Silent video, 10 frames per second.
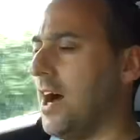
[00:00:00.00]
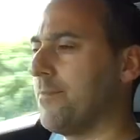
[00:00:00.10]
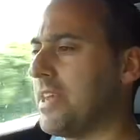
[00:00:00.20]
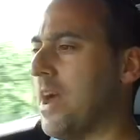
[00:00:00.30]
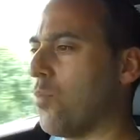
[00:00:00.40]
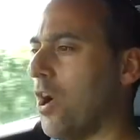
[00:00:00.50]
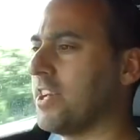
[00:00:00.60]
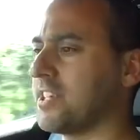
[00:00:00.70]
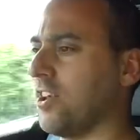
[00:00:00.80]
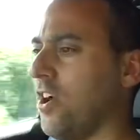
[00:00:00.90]
Yeah, what is
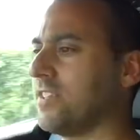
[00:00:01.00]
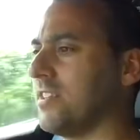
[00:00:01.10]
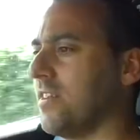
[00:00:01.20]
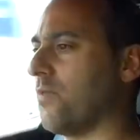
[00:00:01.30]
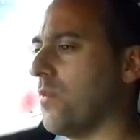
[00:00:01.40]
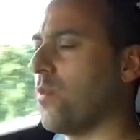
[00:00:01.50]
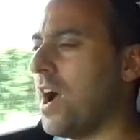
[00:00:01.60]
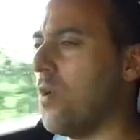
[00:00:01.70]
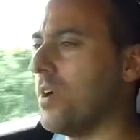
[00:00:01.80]
it like to live with? Well,